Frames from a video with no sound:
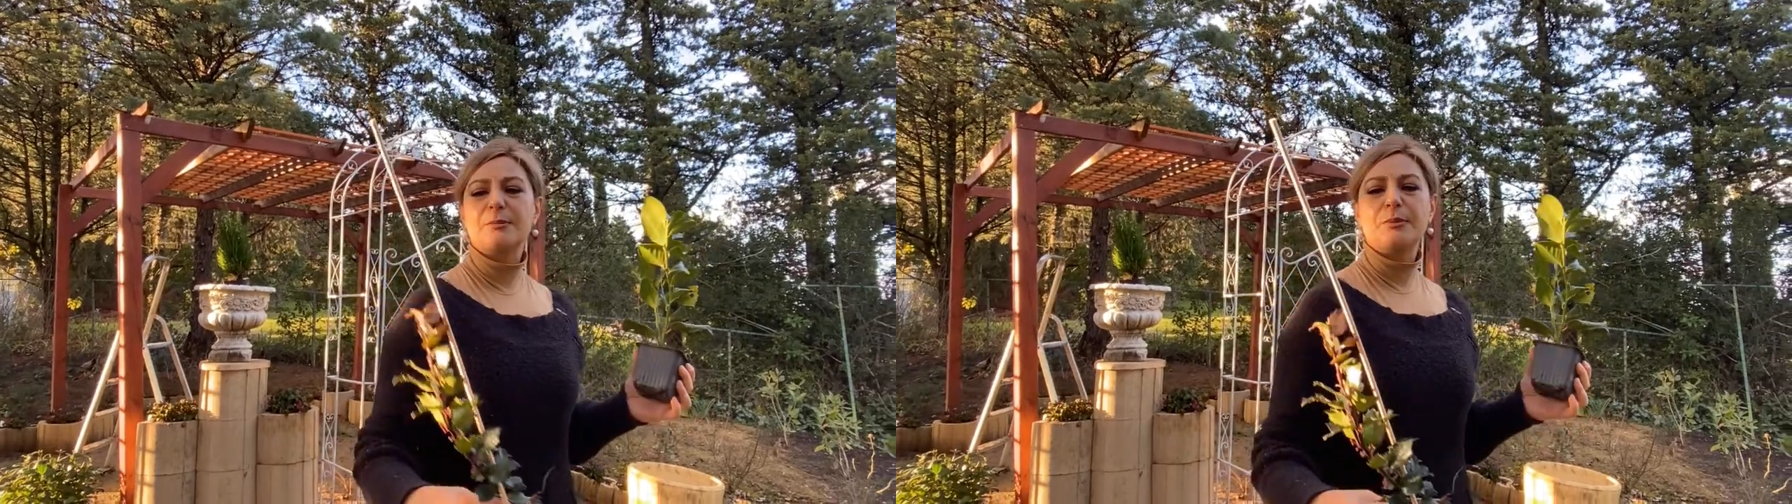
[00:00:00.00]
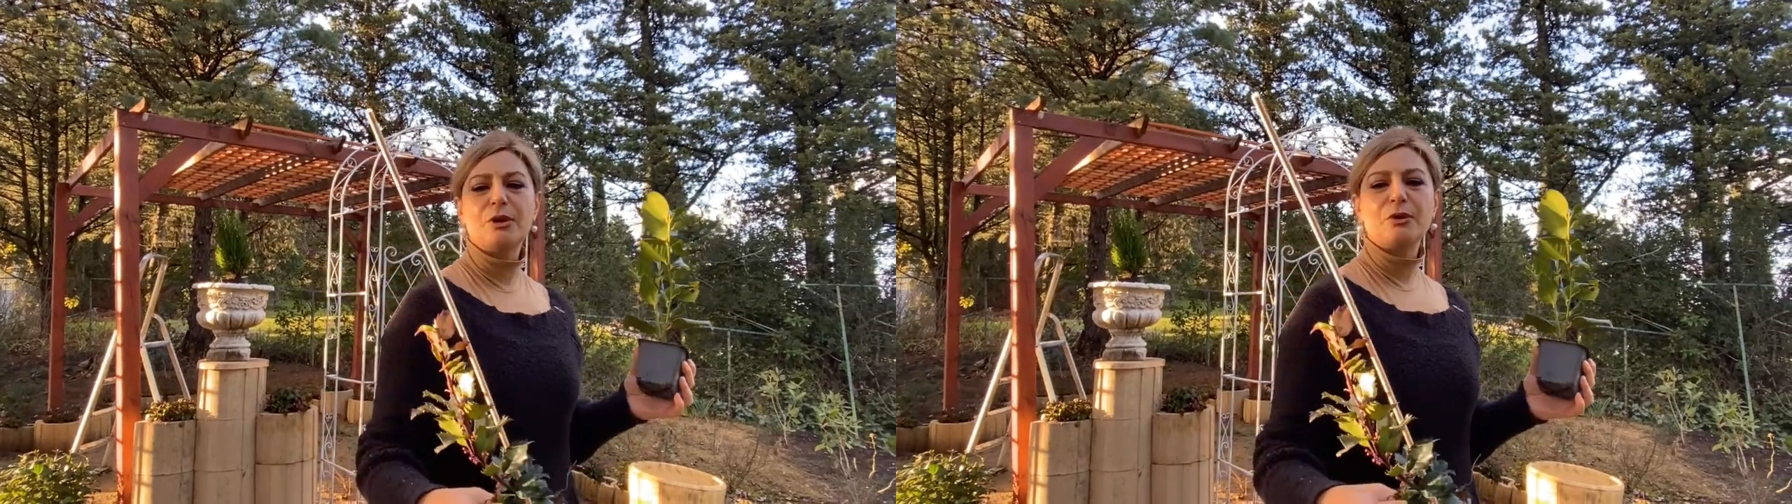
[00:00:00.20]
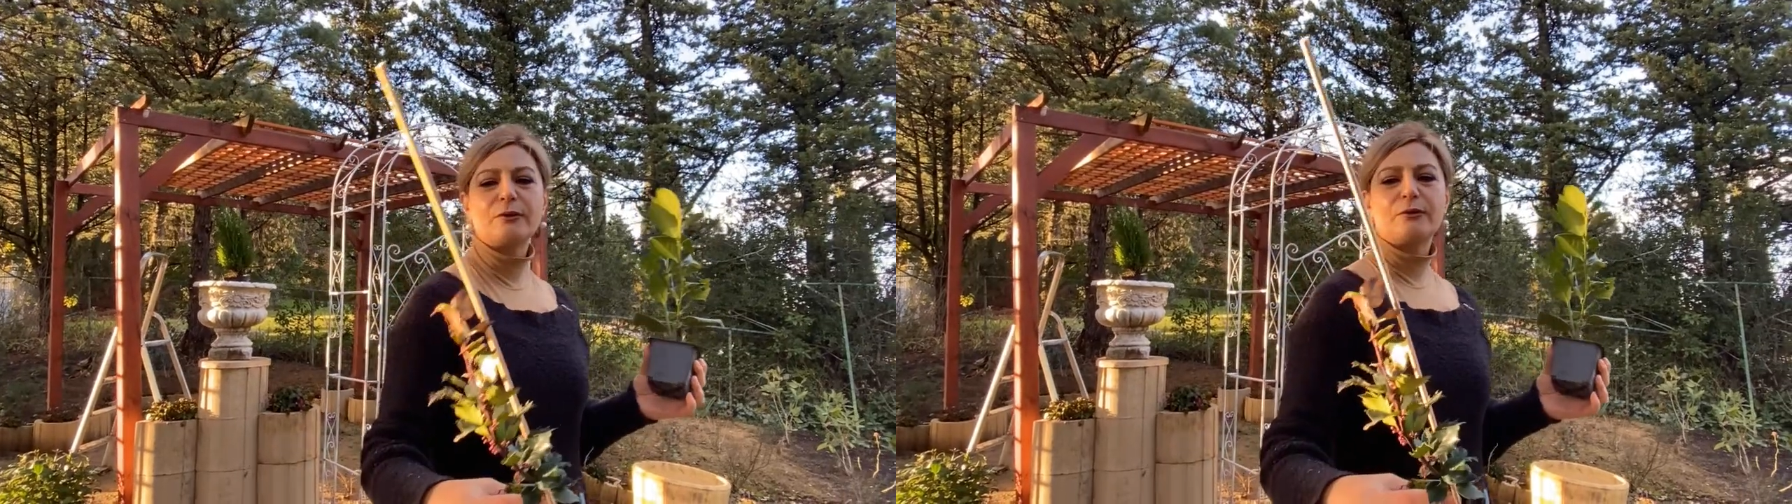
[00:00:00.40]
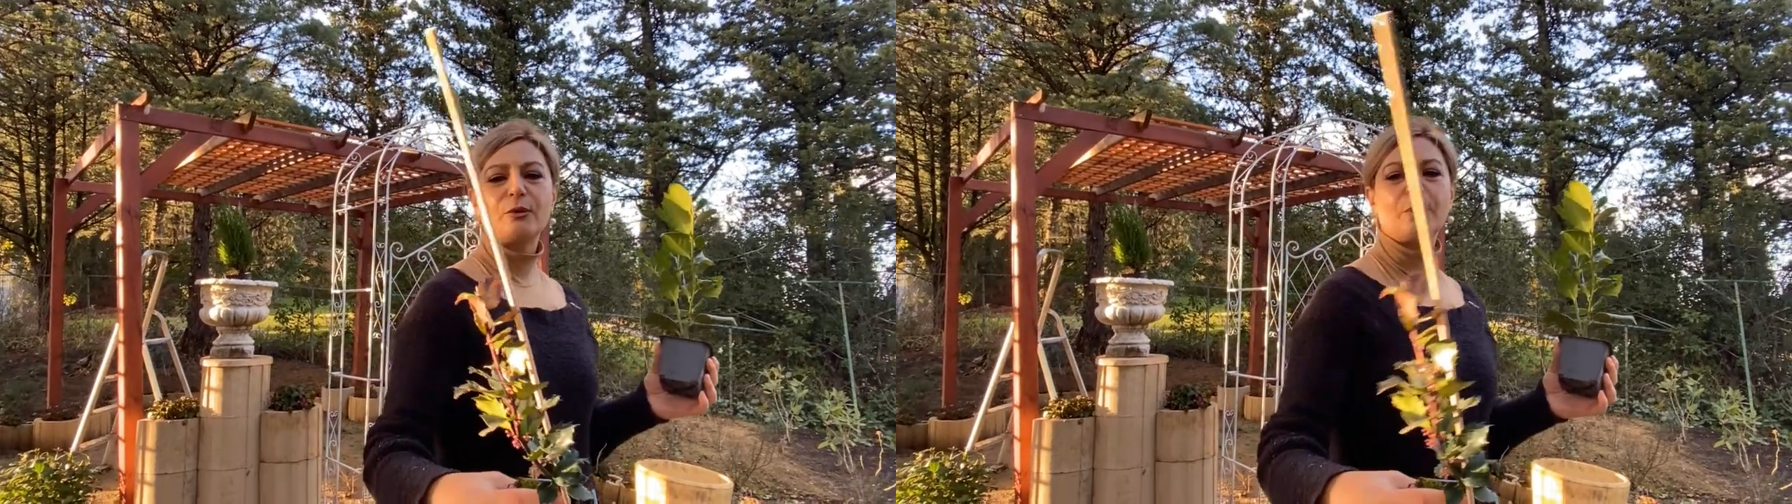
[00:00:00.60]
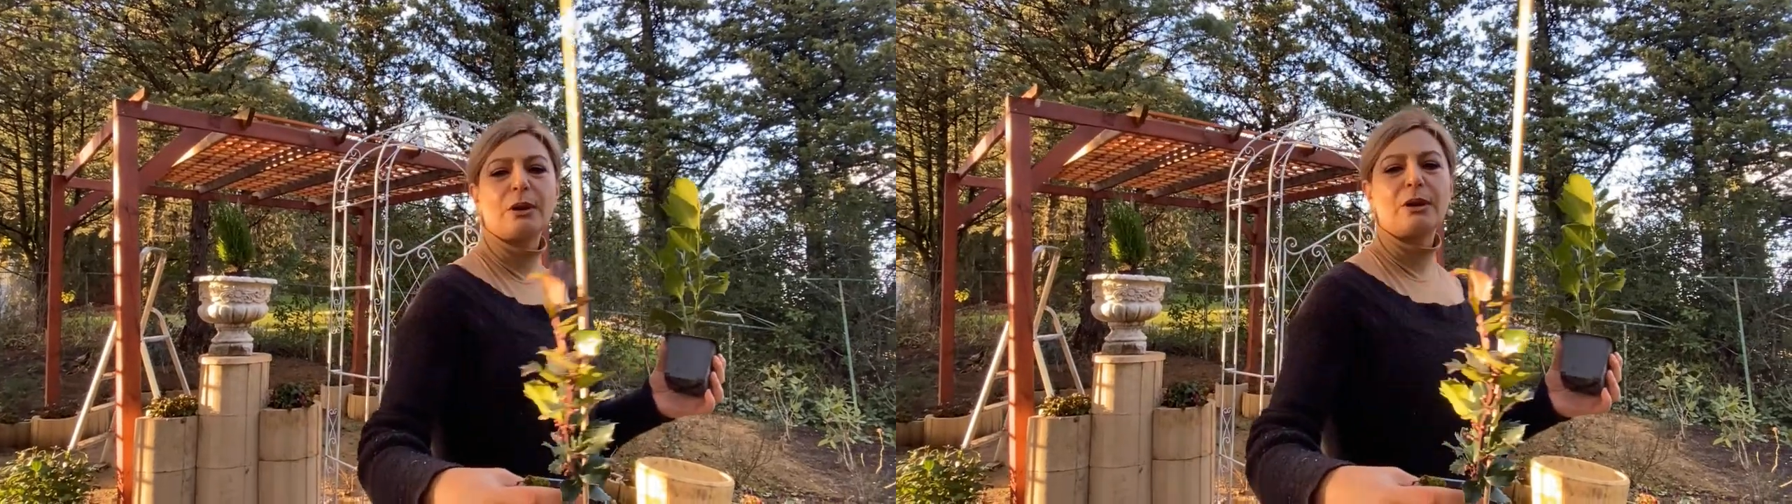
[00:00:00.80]
beautiful
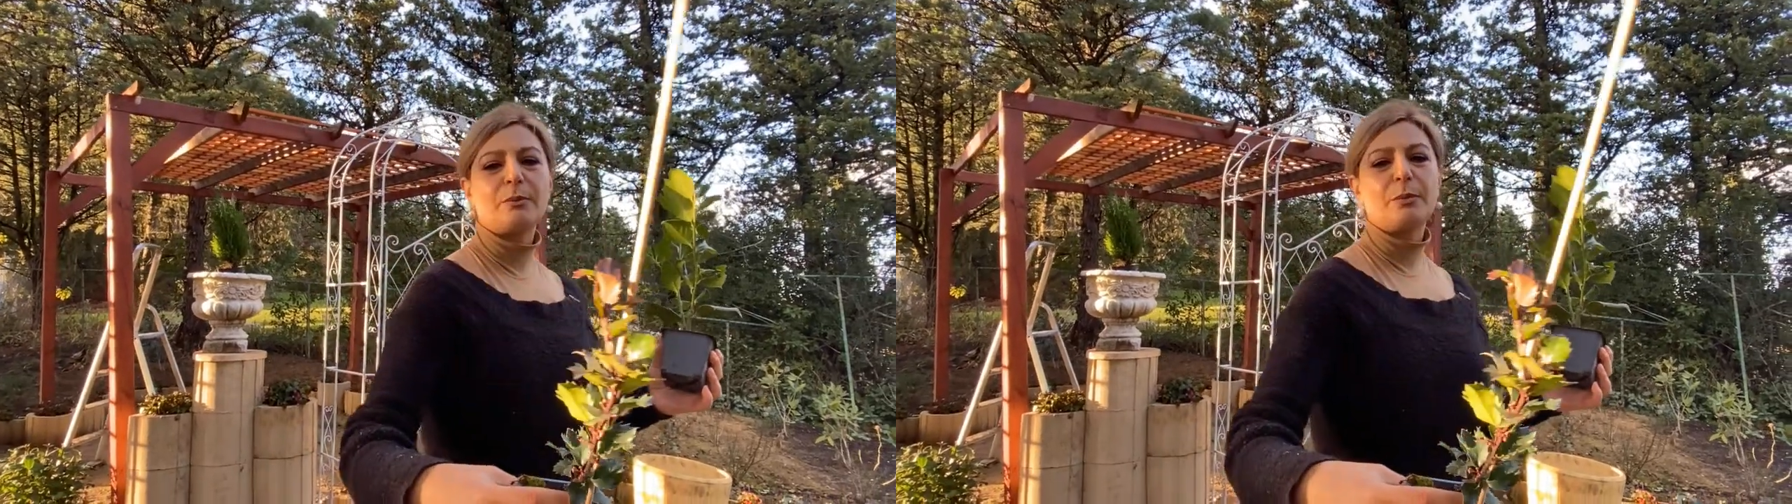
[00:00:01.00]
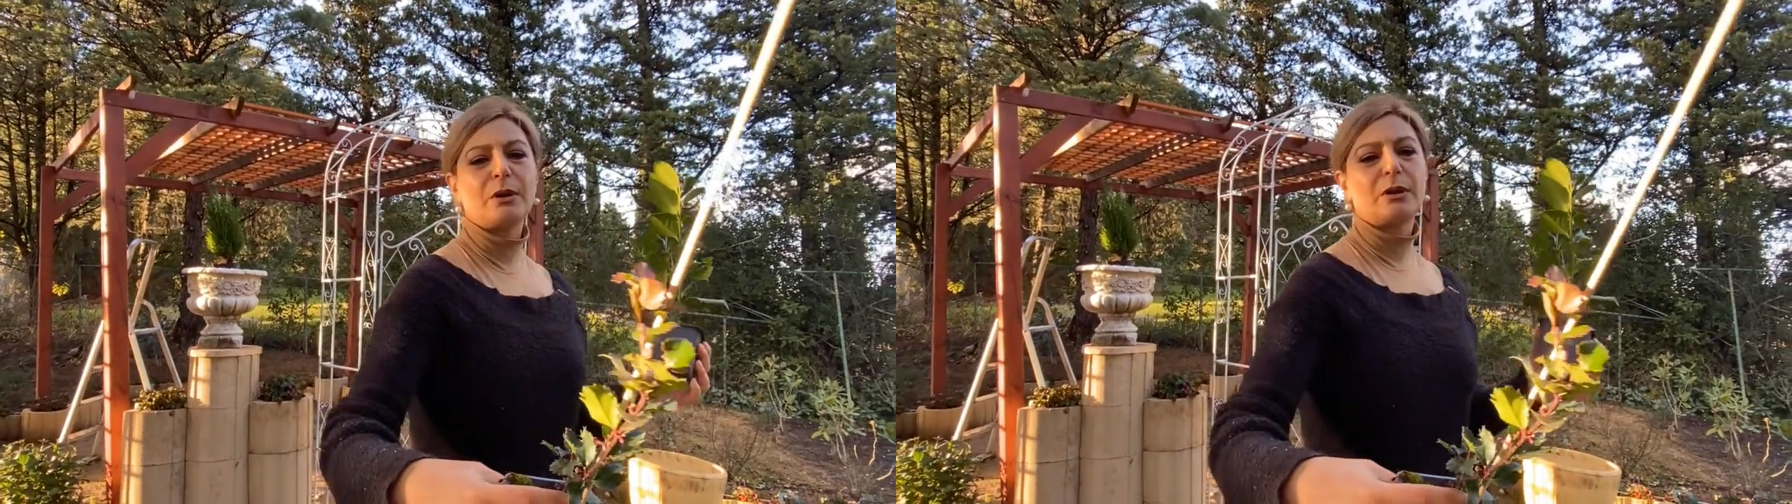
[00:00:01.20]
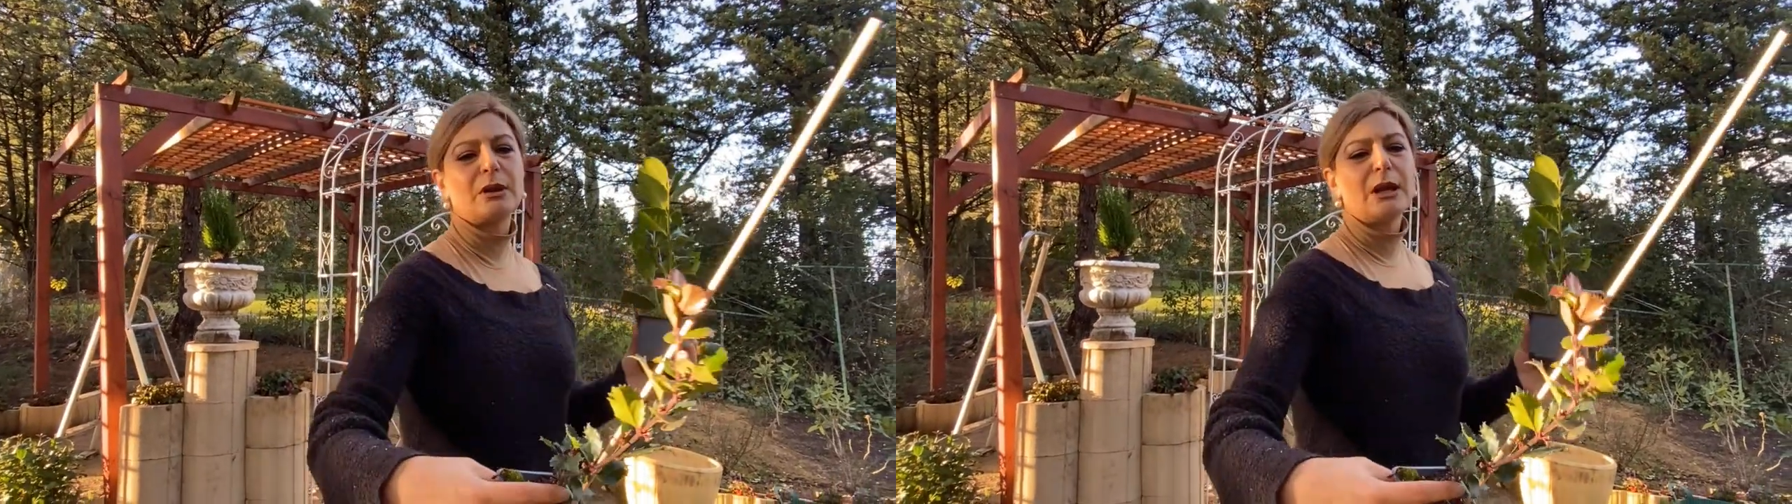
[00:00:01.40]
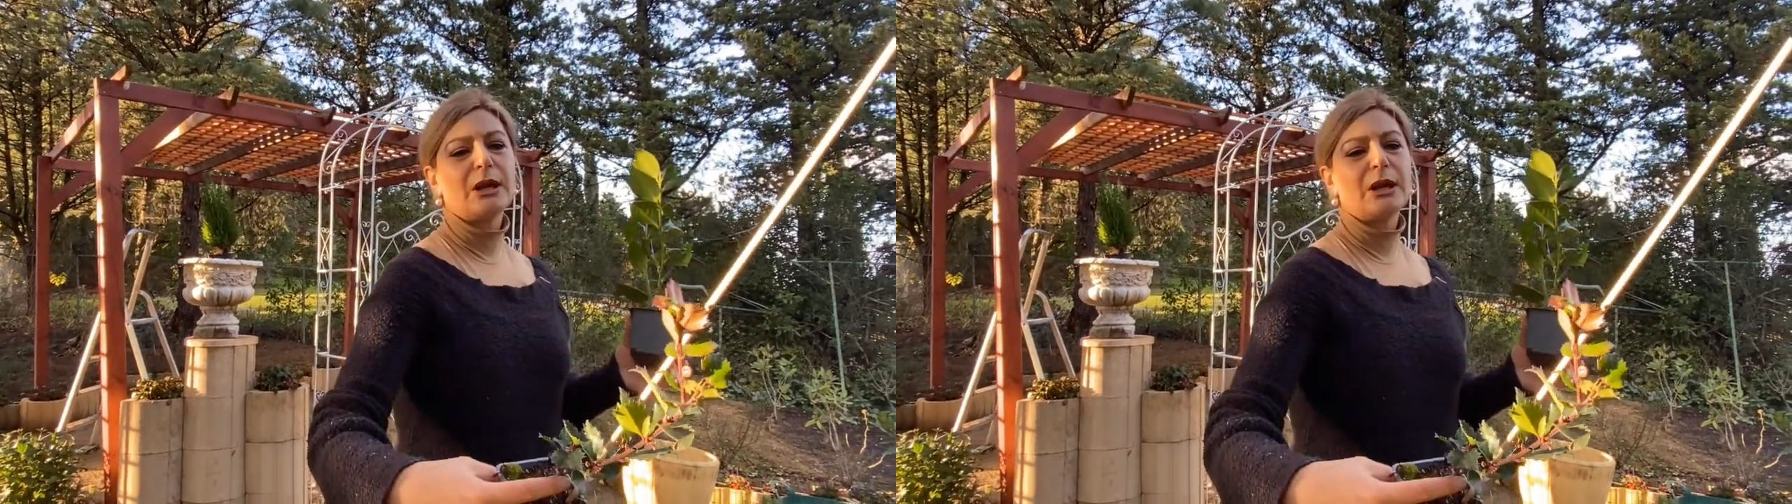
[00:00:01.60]
purple